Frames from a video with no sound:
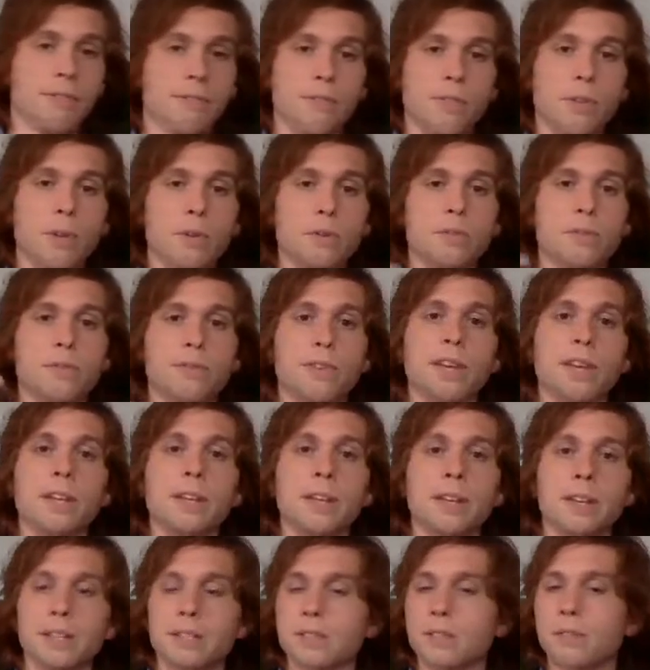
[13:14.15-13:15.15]
those
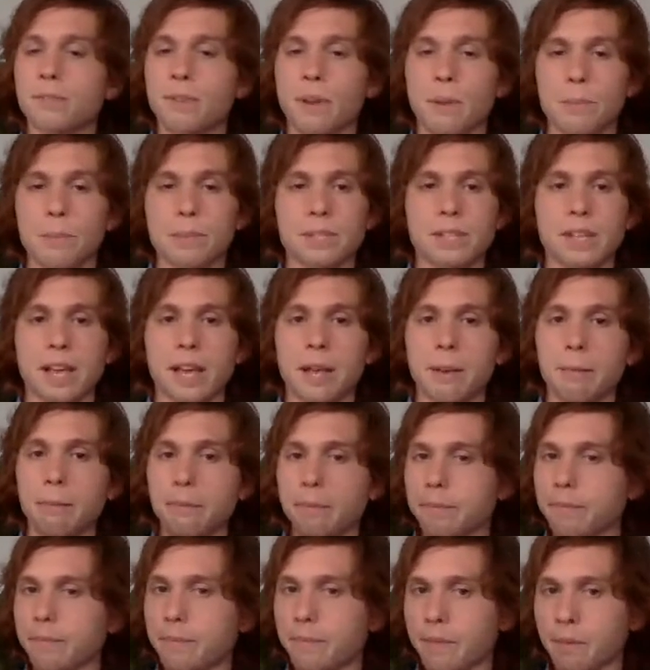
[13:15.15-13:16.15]
feelings of upset
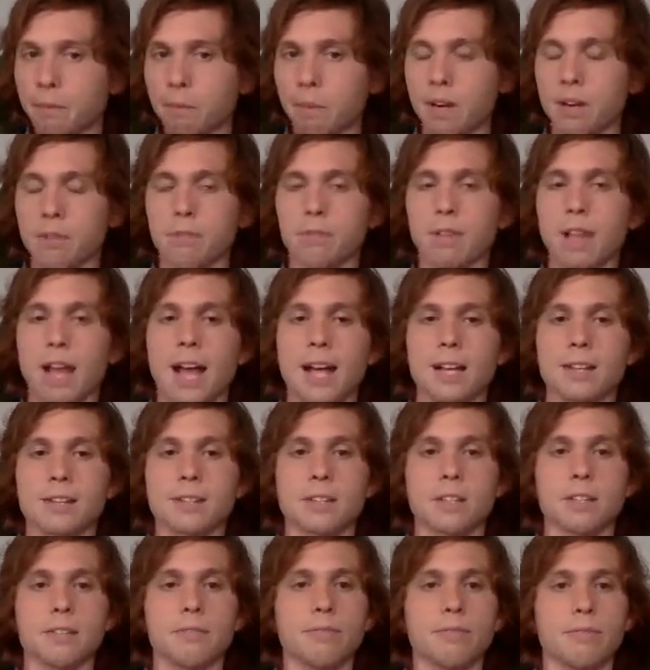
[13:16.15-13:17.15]
that might have
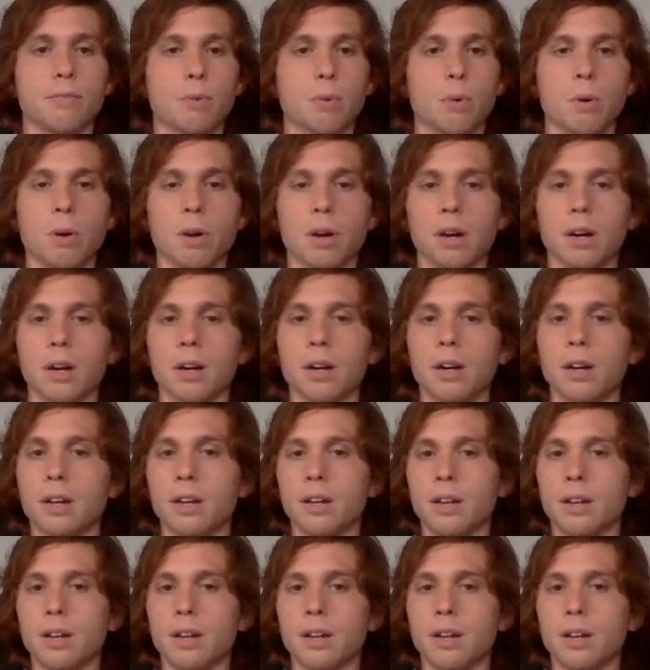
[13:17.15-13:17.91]
lasted for